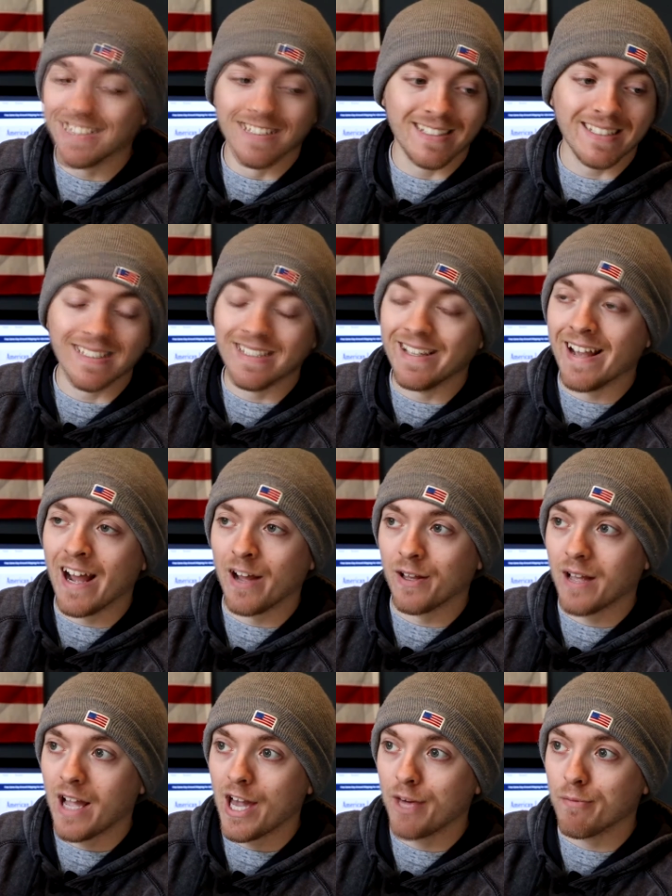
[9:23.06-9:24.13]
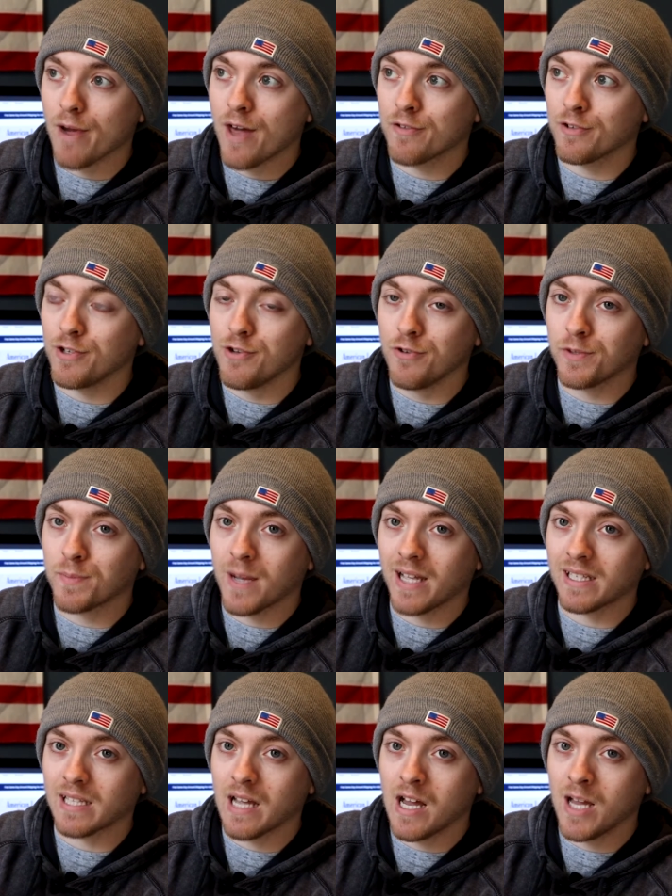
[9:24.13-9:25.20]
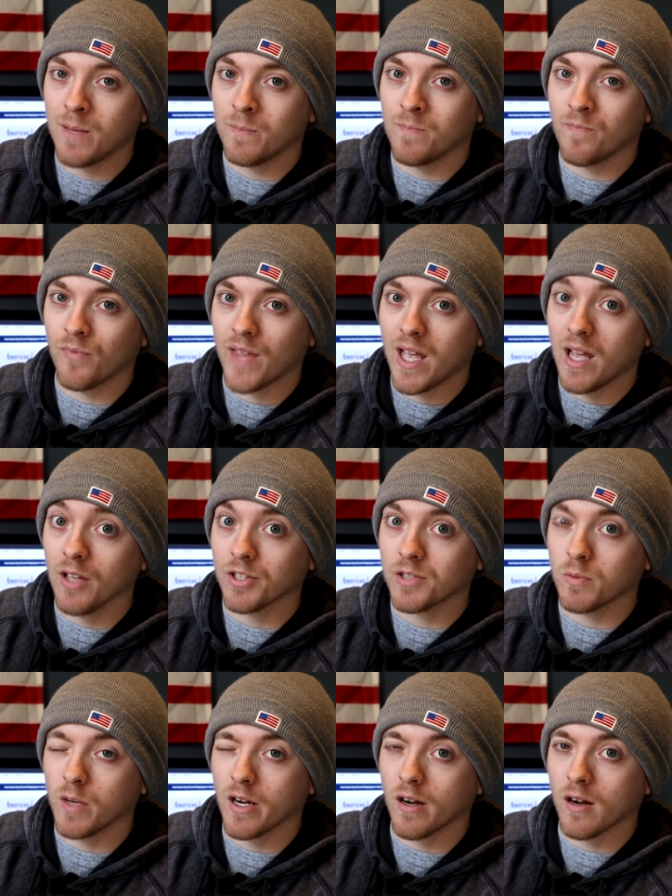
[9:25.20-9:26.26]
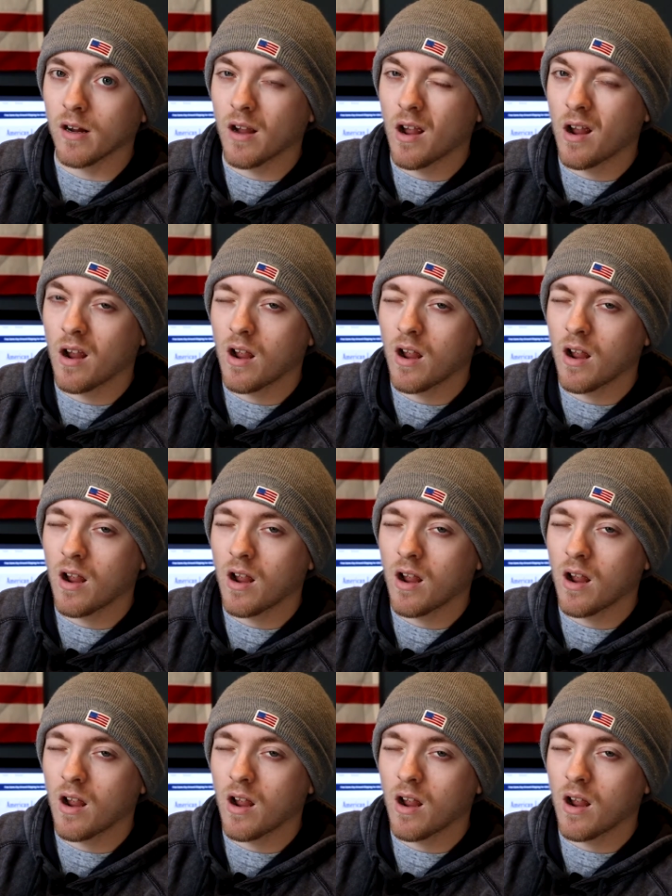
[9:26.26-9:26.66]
Yeah, I'd rather use my time elsewhere.